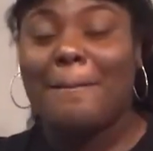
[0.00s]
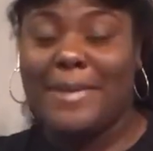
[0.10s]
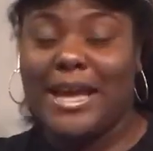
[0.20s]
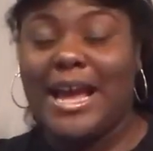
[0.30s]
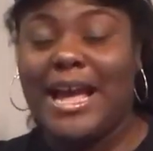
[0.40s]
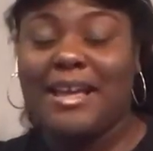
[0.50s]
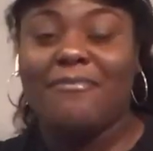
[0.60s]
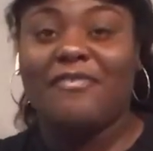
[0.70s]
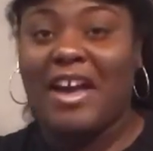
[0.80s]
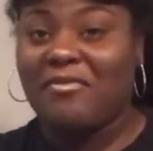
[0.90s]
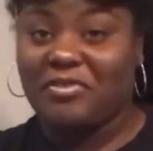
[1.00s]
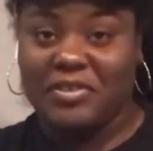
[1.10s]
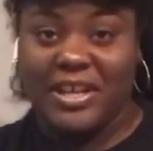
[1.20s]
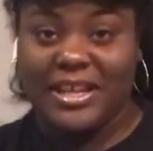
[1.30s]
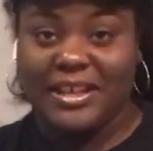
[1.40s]
But I am
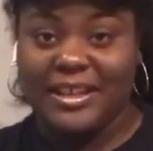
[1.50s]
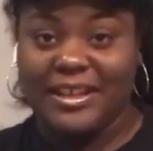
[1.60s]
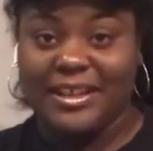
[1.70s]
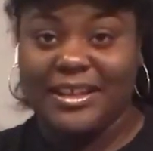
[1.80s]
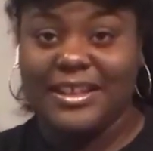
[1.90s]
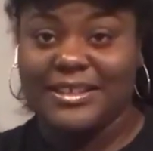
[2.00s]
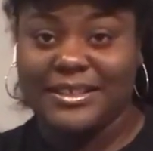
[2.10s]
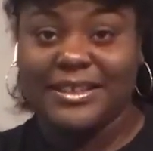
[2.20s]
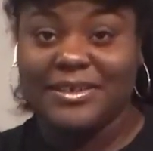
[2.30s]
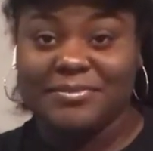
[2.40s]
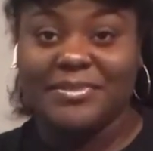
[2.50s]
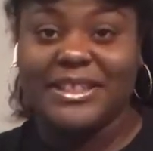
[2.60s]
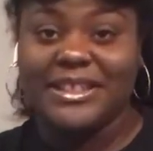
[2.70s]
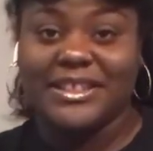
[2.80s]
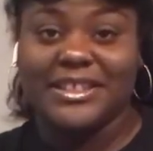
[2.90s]
5'3" and some
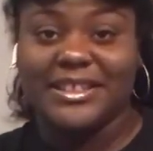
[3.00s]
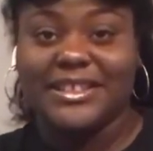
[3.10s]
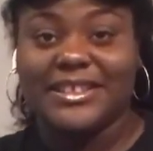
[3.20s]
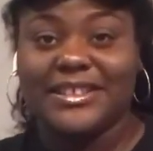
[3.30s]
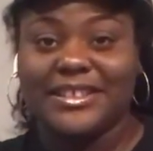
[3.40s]
inches.